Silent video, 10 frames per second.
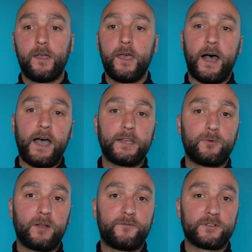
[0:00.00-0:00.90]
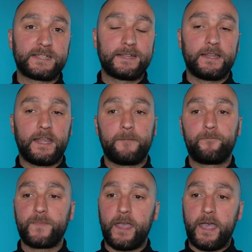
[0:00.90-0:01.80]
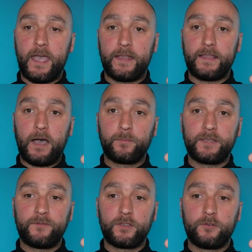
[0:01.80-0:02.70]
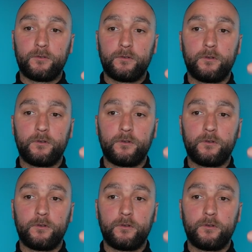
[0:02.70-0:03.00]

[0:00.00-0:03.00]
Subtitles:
I do one for Saturday, and I'm giving you